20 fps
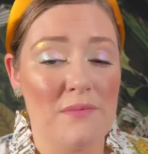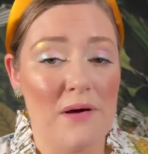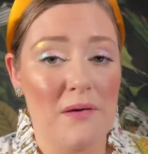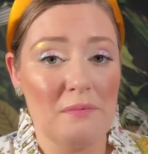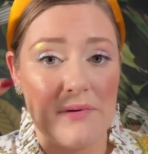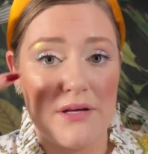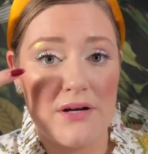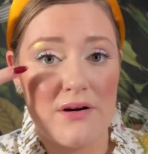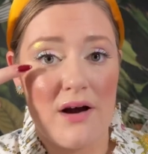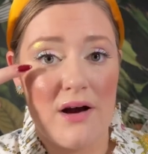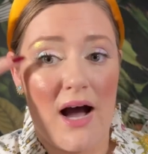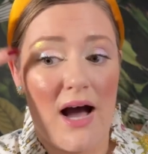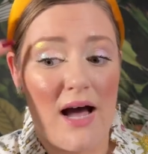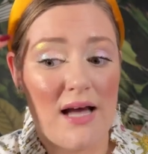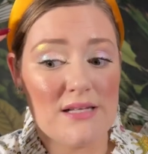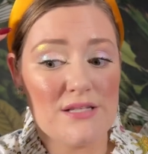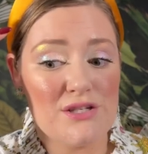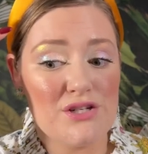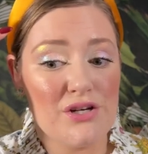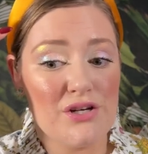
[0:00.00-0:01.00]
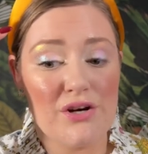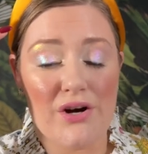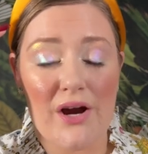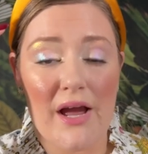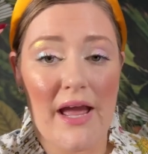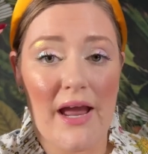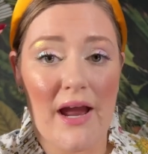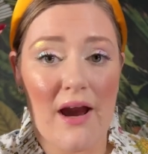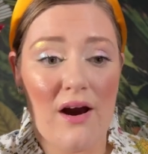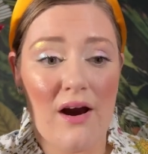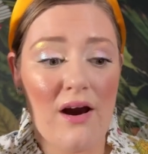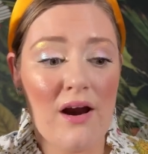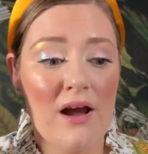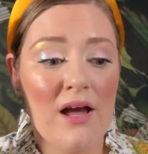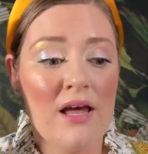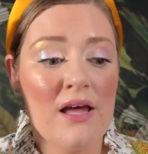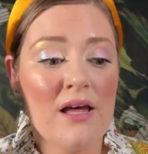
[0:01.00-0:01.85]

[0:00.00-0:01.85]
might be your eyes to your hair.